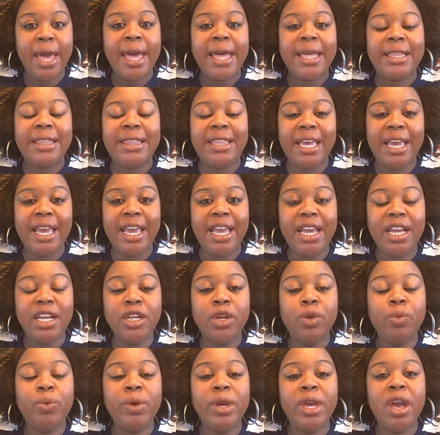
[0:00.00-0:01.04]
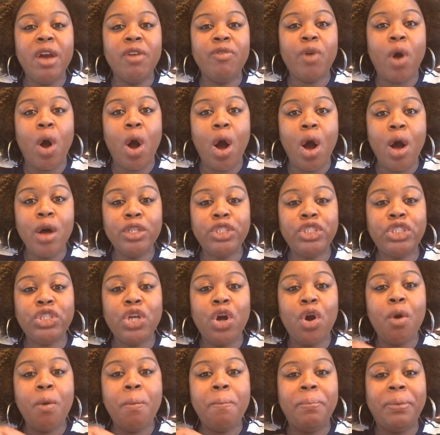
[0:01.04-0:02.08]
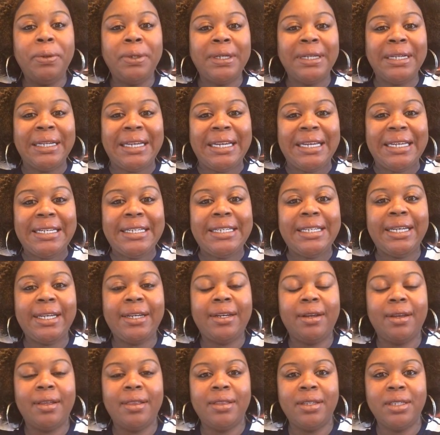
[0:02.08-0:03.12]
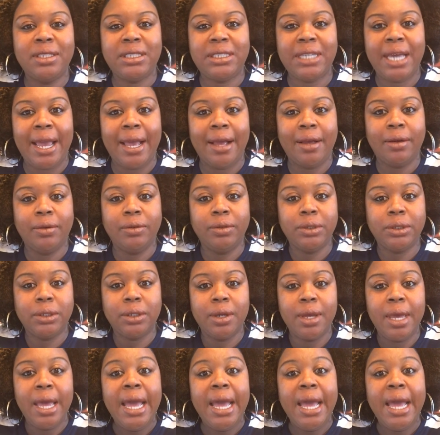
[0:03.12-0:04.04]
Then we have also blended the sound.